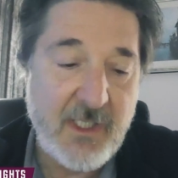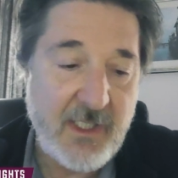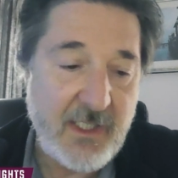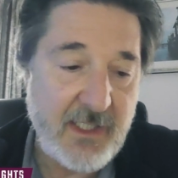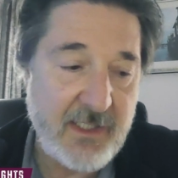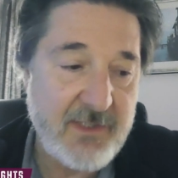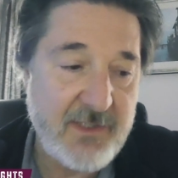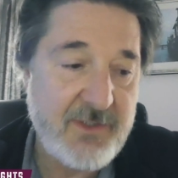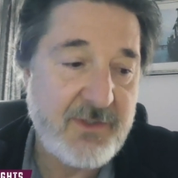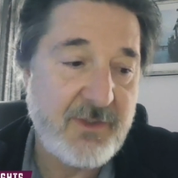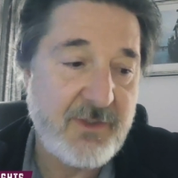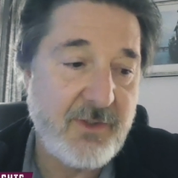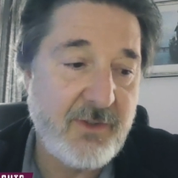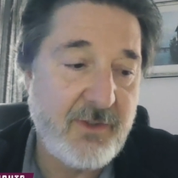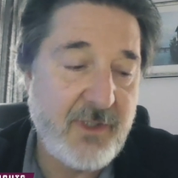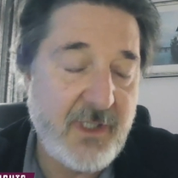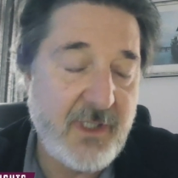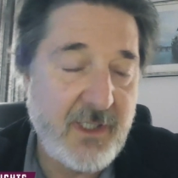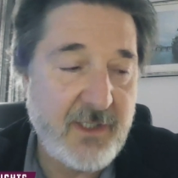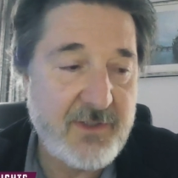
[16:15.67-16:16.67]
insert
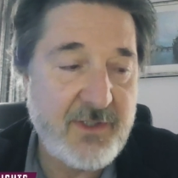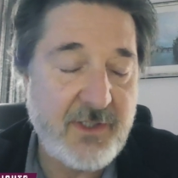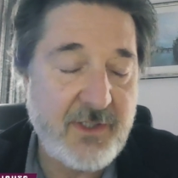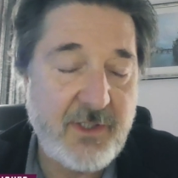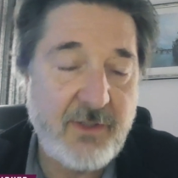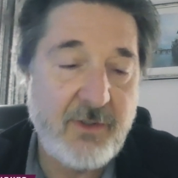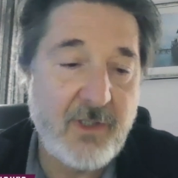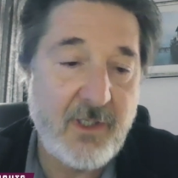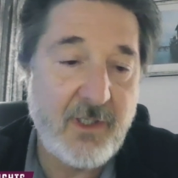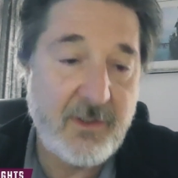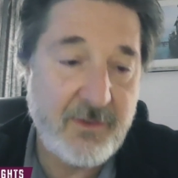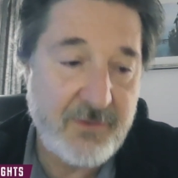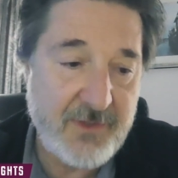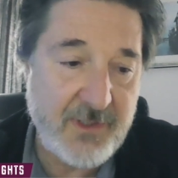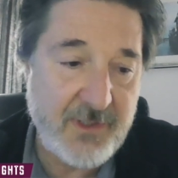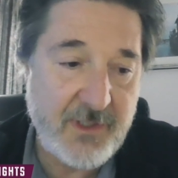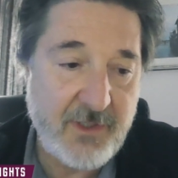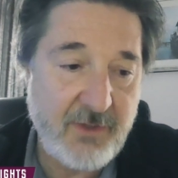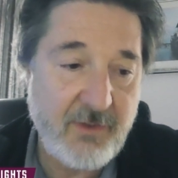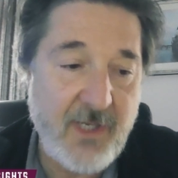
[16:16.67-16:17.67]
a
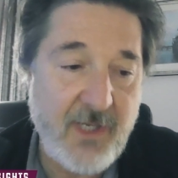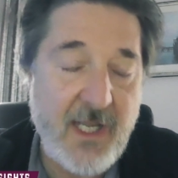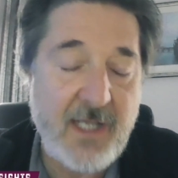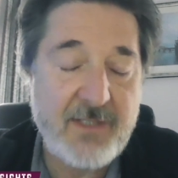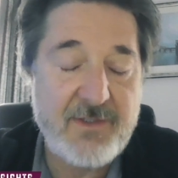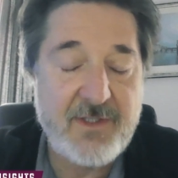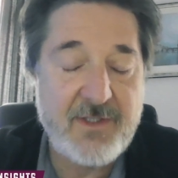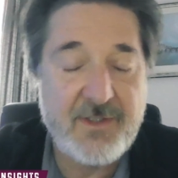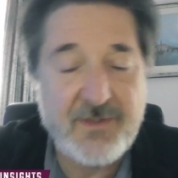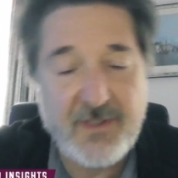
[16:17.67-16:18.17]
secure access